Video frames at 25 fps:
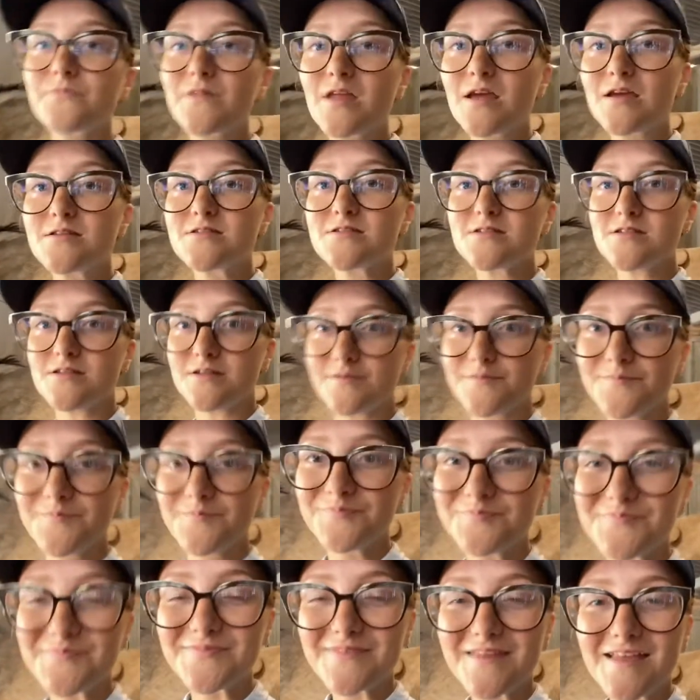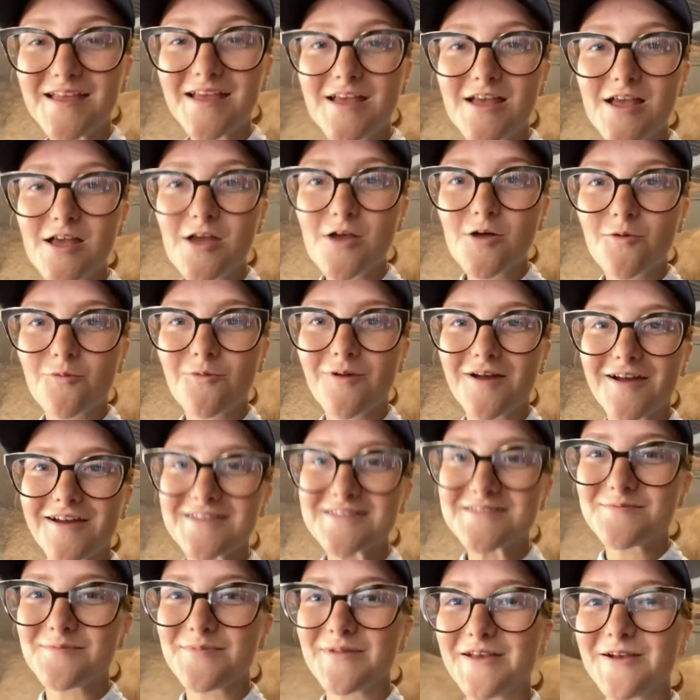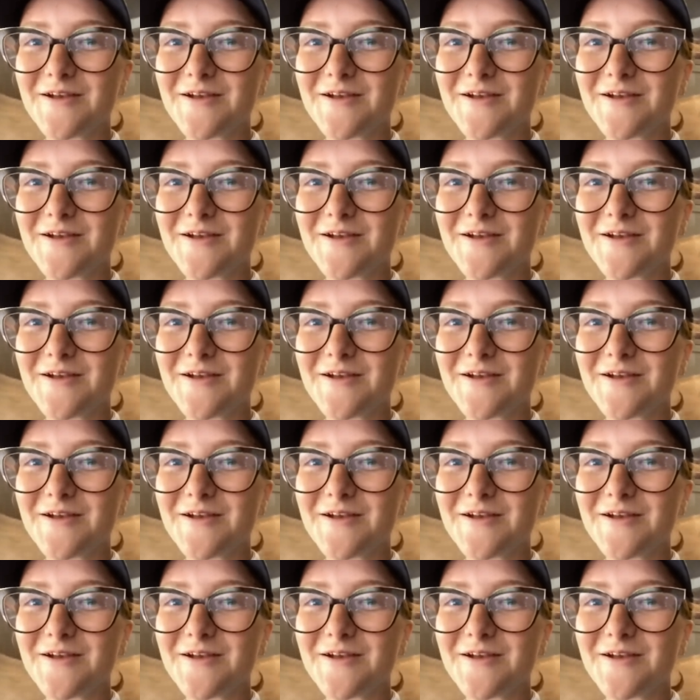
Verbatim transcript: Gee. Rocket is a big